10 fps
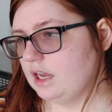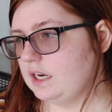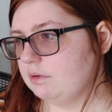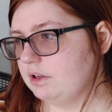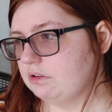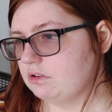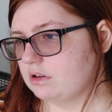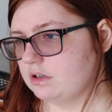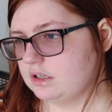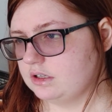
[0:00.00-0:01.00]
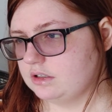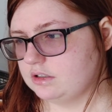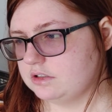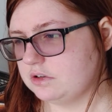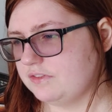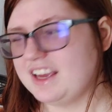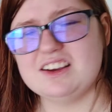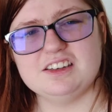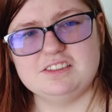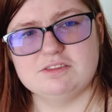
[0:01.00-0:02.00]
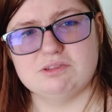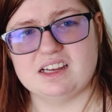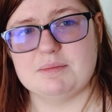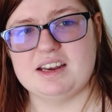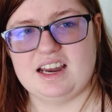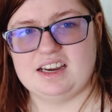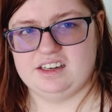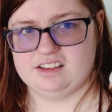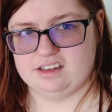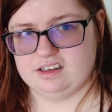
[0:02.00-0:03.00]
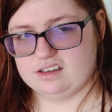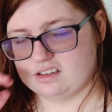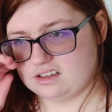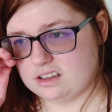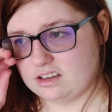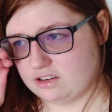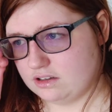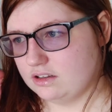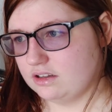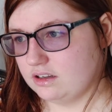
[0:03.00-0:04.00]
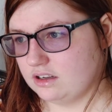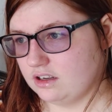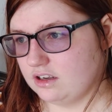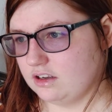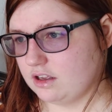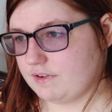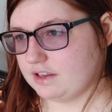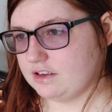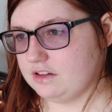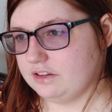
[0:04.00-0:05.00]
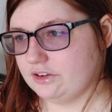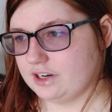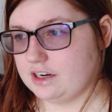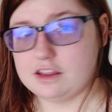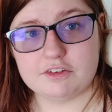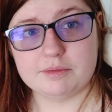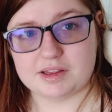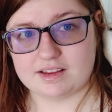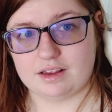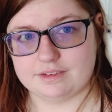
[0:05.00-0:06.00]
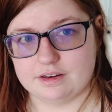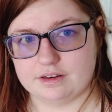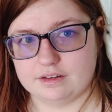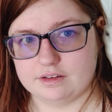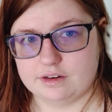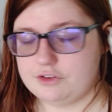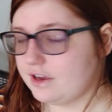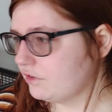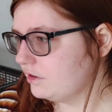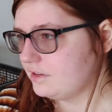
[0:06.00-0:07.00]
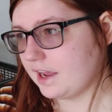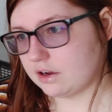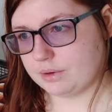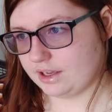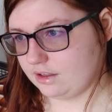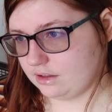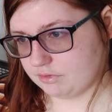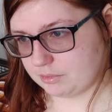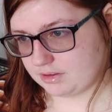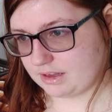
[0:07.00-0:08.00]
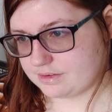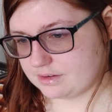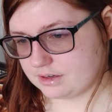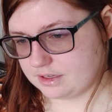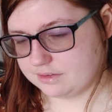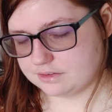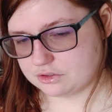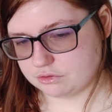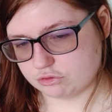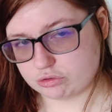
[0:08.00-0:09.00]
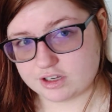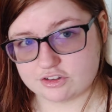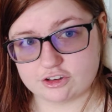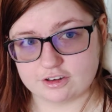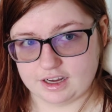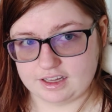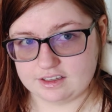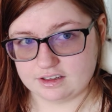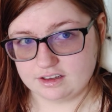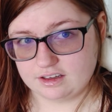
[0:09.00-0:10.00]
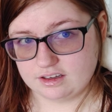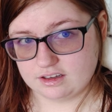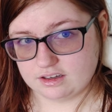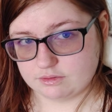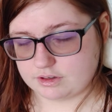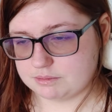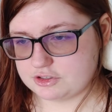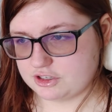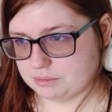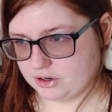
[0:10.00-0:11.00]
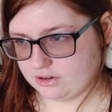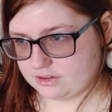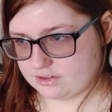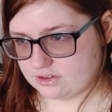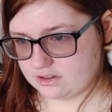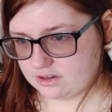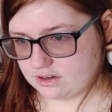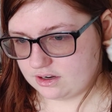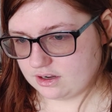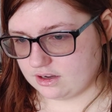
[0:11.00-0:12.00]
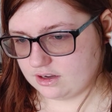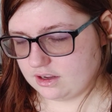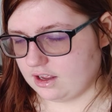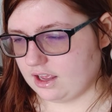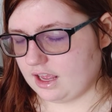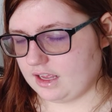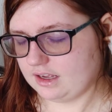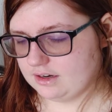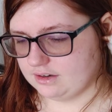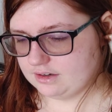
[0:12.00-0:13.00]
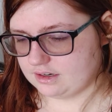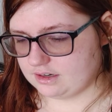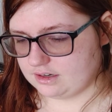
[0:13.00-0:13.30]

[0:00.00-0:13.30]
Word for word: Anyways, so if I could recommend anything, if I could learn anything from this lesson, if you guys could take away anything from this lesson, is to trust your gut when it comes to your birds and